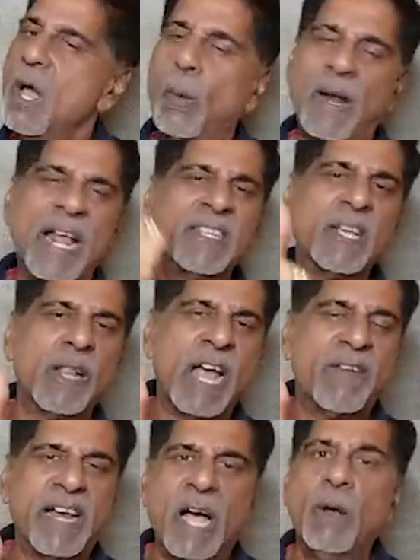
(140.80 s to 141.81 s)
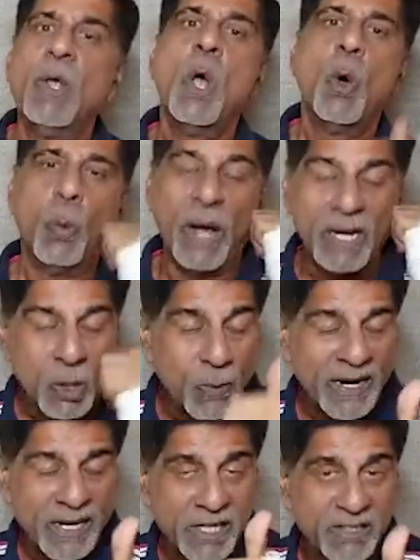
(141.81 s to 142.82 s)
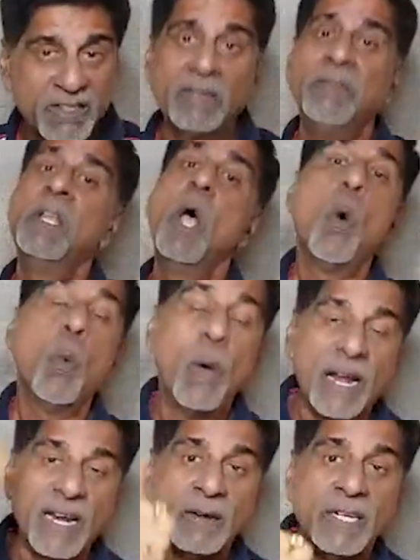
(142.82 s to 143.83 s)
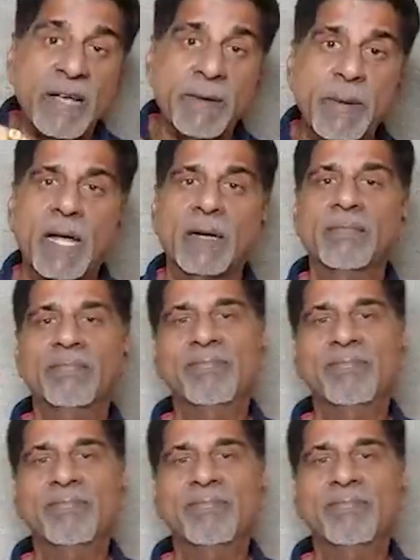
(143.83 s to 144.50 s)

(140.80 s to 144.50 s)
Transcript: Well done South Africa, well done Van der Dussen, well done David Miller.